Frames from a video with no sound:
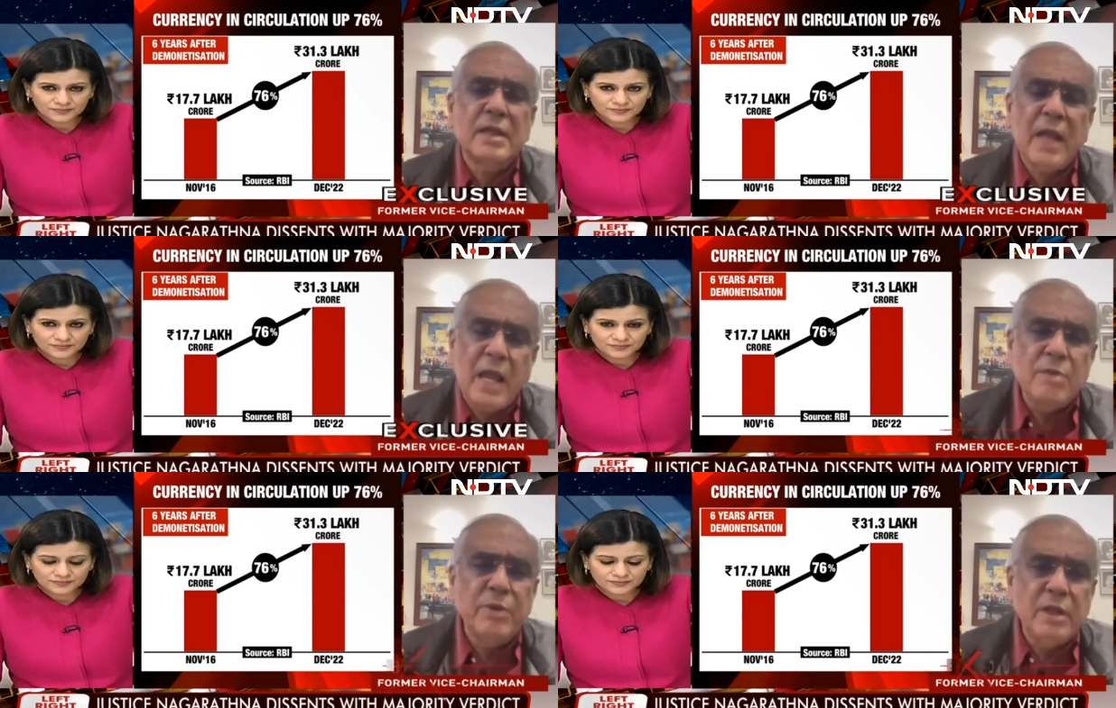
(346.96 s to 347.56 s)

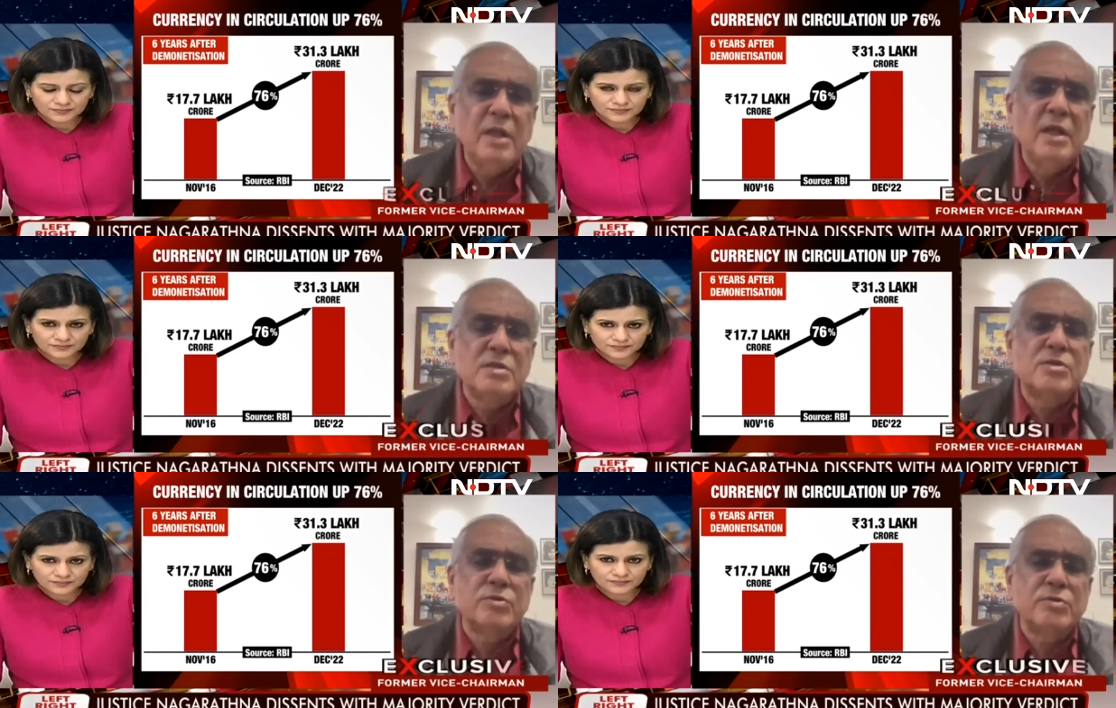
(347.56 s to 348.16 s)
Speaker 1: can be
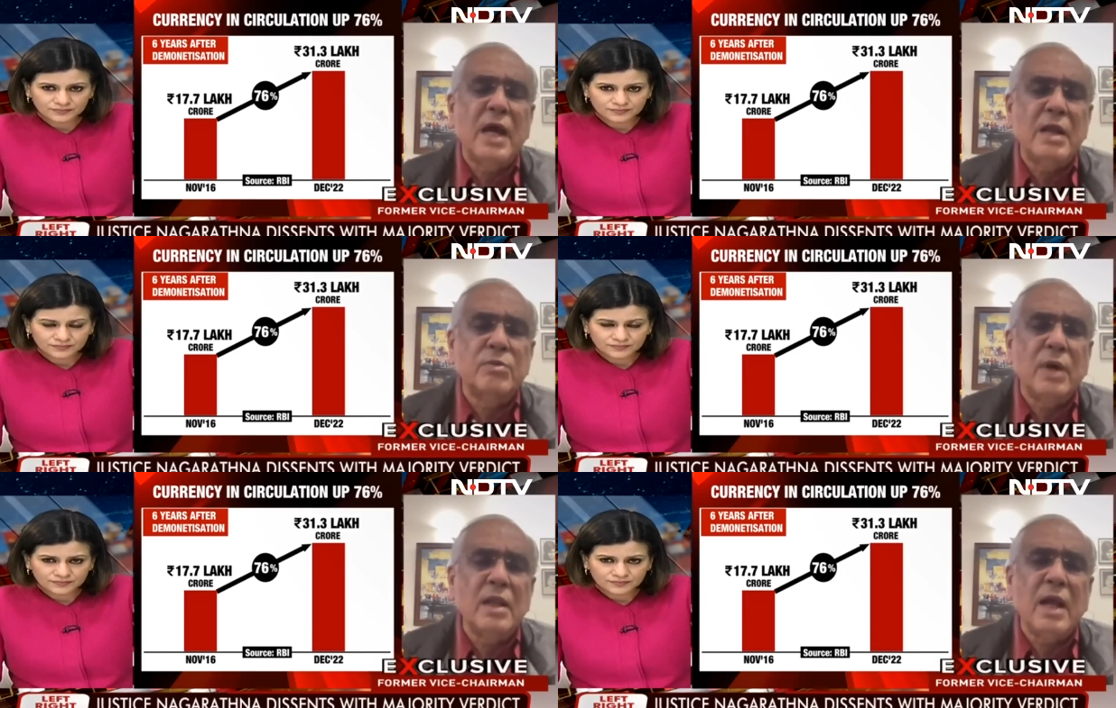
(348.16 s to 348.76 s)
linked to
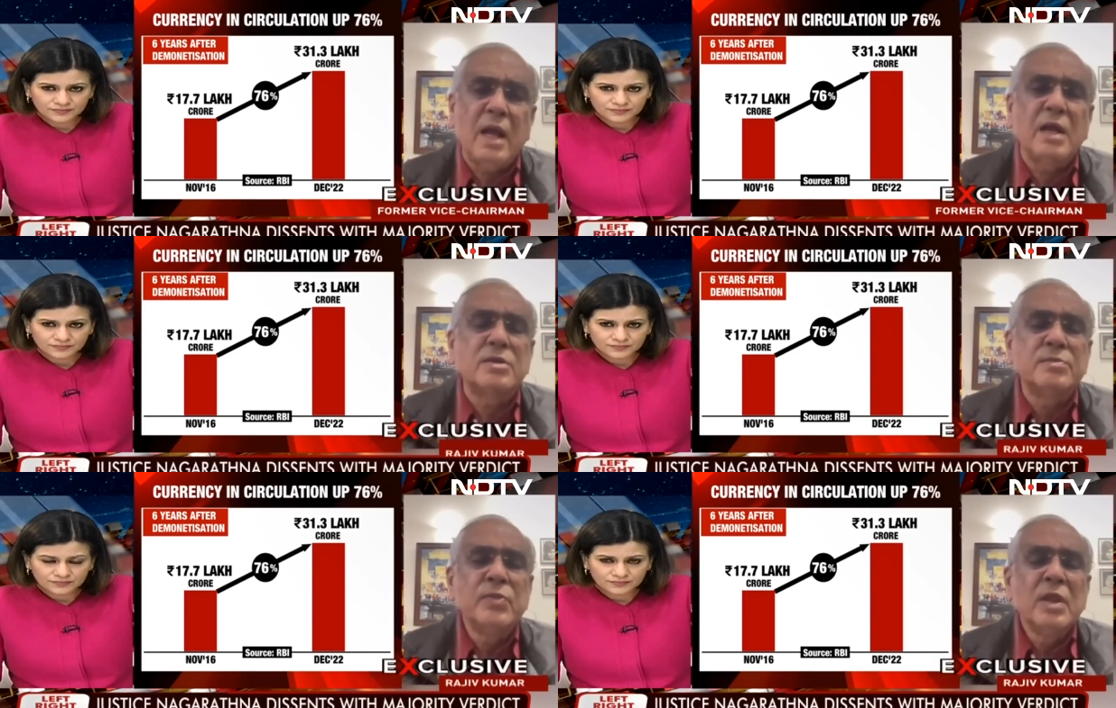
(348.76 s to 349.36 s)
that one
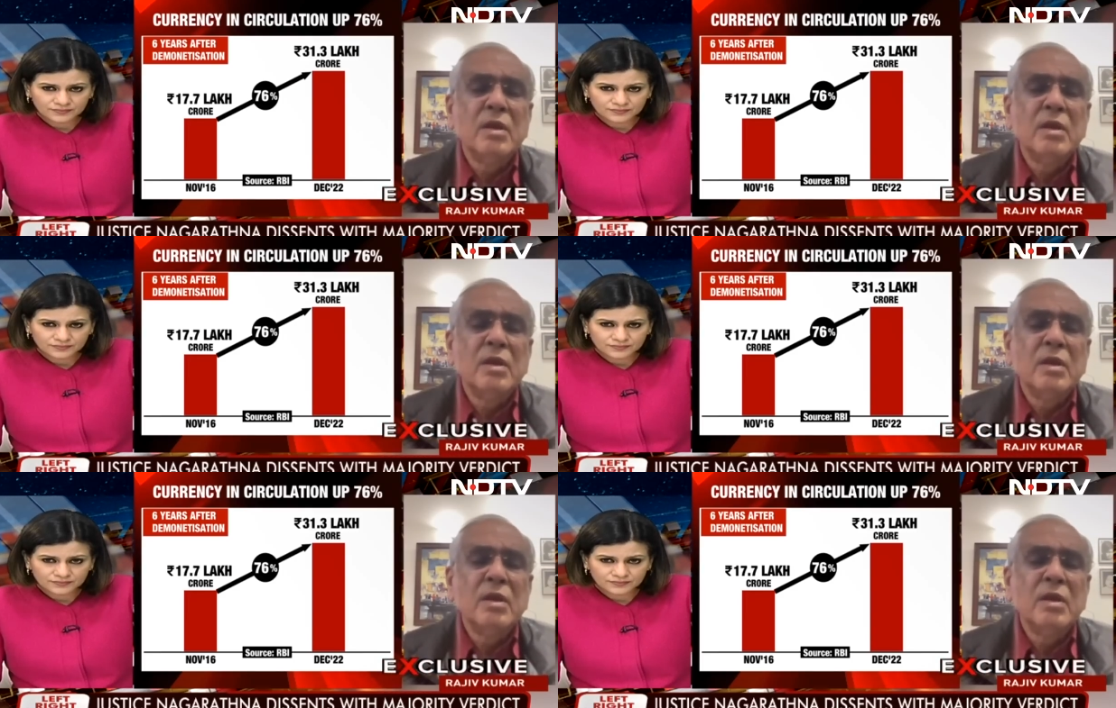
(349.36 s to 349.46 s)
act,